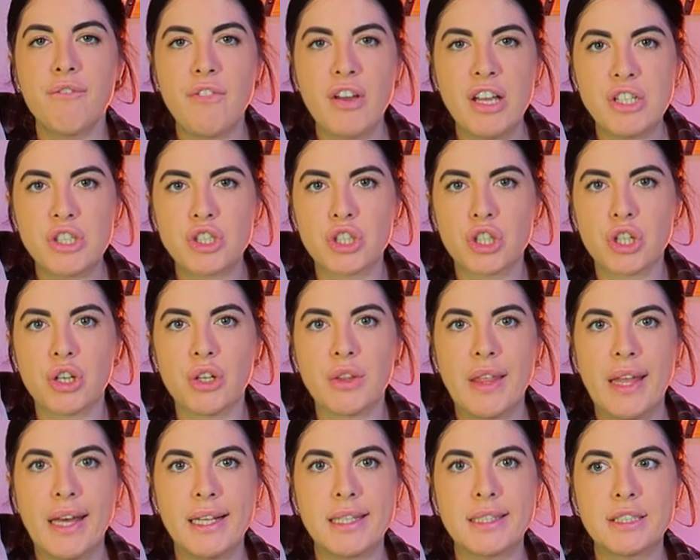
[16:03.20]
feature
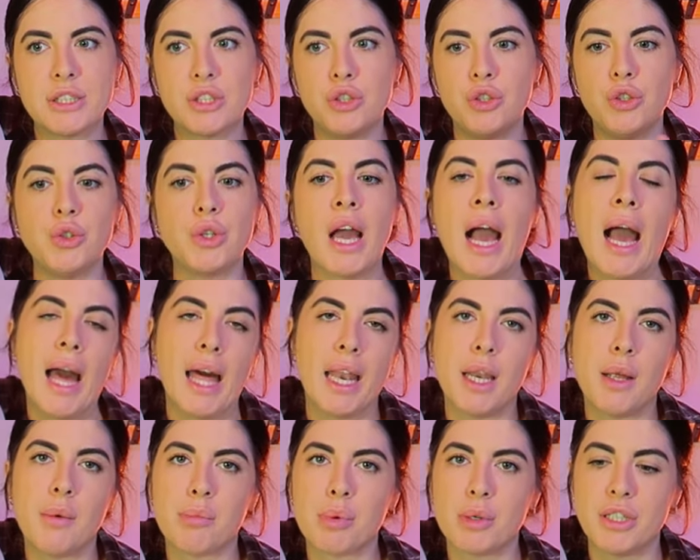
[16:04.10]
that you
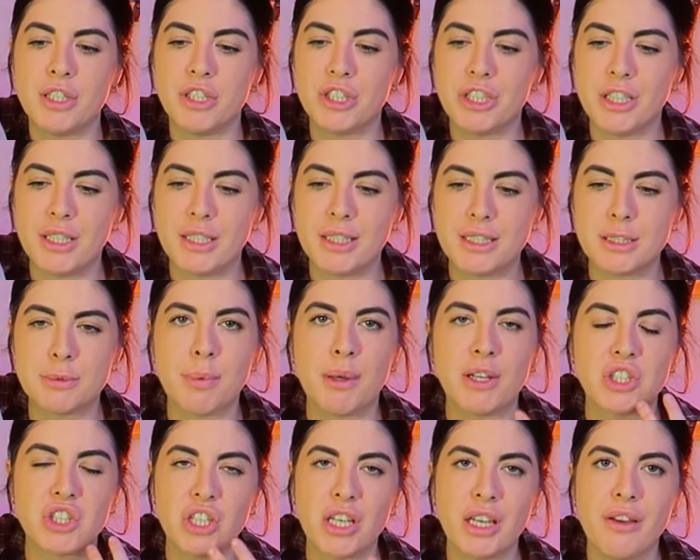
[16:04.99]
can appreciate,
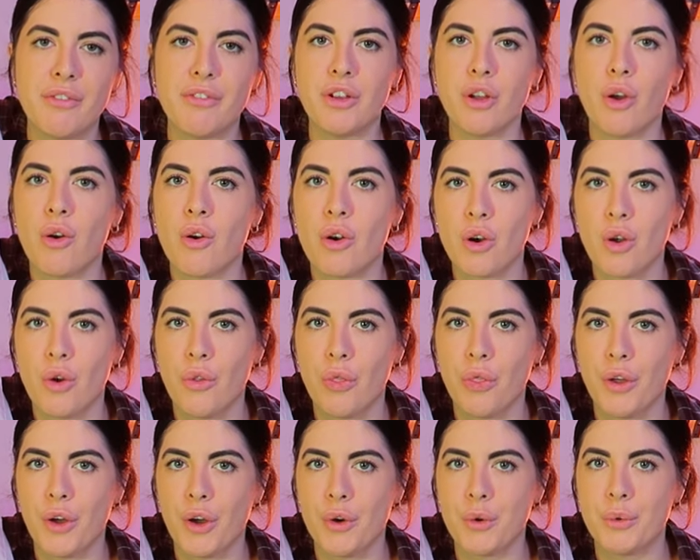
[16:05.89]
especially if you are on
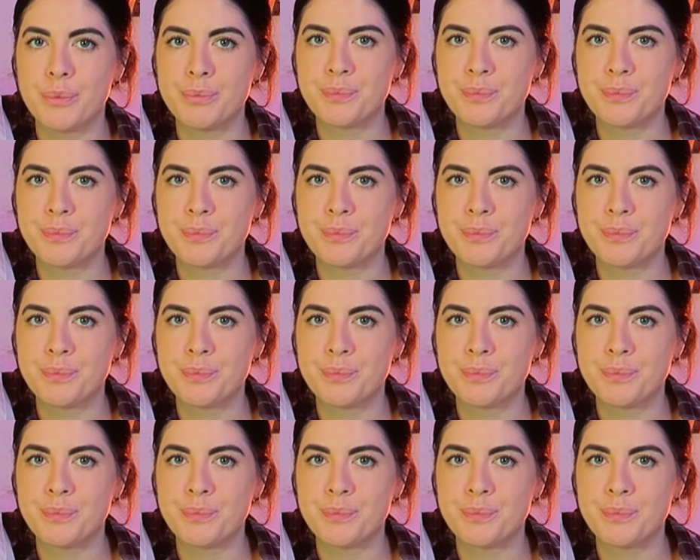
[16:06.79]
the go.